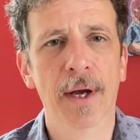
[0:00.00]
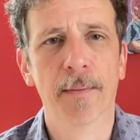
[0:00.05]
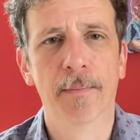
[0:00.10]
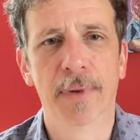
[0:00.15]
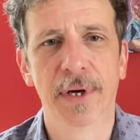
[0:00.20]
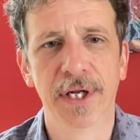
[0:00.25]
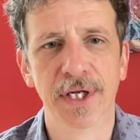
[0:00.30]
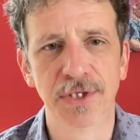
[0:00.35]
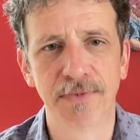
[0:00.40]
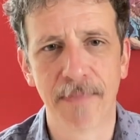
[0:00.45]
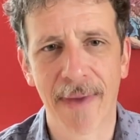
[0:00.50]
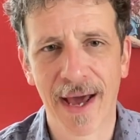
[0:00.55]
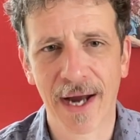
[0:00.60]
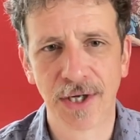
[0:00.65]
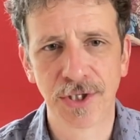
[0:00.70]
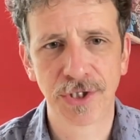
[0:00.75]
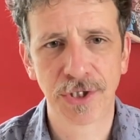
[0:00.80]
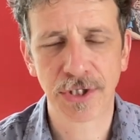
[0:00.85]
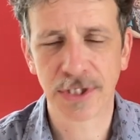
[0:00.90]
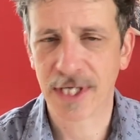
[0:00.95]
But his
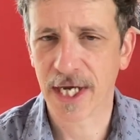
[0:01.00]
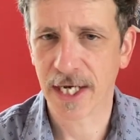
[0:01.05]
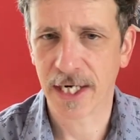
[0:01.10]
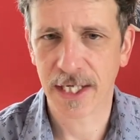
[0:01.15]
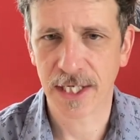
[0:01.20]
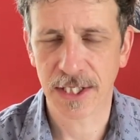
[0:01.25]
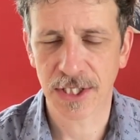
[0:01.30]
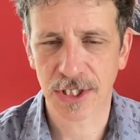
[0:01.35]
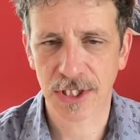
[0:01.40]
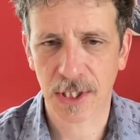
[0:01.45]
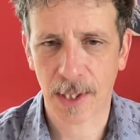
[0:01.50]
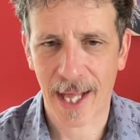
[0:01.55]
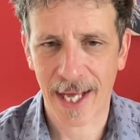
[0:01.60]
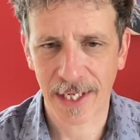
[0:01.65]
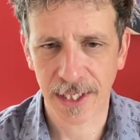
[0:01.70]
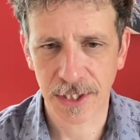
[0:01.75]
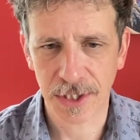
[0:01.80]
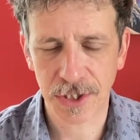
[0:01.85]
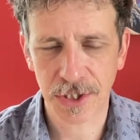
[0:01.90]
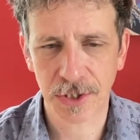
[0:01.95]
manager, Teddy
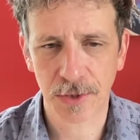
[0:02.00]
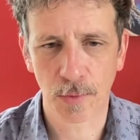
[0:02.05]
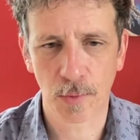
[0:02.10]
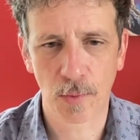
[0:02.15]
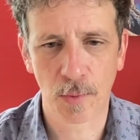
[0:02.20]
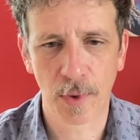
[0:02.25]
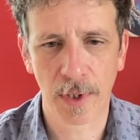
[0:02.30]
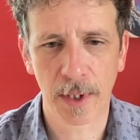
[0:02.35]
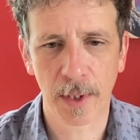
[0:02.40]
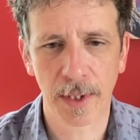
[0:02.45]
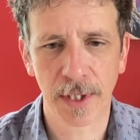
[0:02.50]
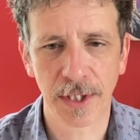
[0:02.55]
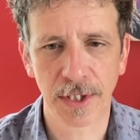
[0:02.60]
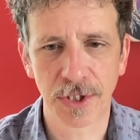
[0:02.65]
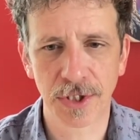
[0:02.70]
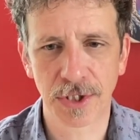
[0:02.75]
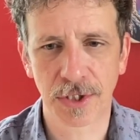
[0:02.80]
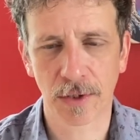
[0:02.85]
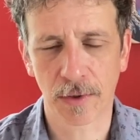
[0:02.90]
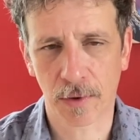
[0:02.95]
Slattis, really
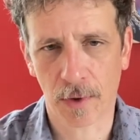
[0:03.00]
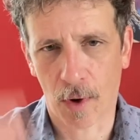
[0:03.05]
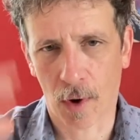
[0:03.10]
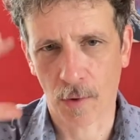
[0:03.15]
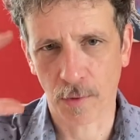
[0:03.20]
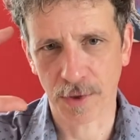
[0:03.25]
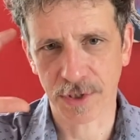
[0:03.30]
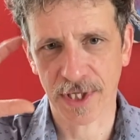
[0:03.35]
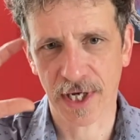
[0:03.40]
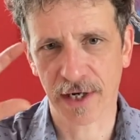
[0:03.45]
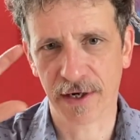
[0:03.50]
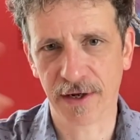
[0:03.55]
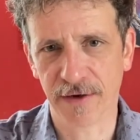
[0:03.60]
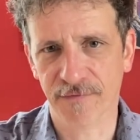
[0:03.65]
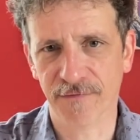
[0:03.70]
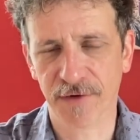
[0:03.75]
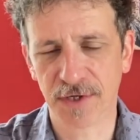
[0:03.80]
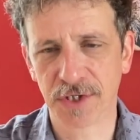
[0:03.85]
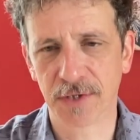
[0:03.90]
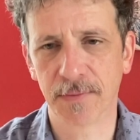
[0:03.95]
still always had
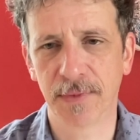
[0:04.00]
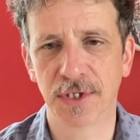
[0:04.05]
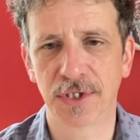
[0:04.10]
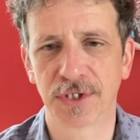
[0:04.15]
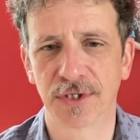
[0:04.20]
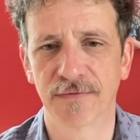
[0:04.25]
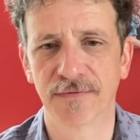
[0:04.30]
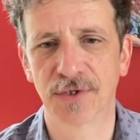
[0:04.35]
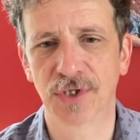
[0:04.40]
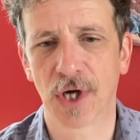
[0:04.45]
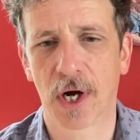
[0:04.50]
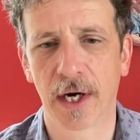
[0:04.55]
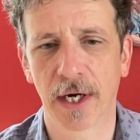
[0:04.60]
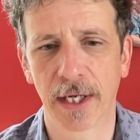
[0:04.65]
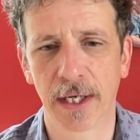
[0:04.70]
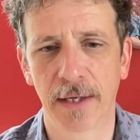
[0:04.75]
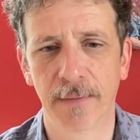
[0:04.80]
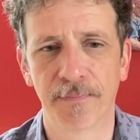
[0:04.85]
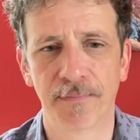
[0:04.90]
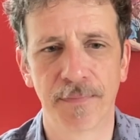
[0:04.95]
envisionments of
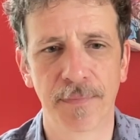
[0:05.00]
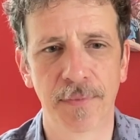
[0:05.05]
Johnny,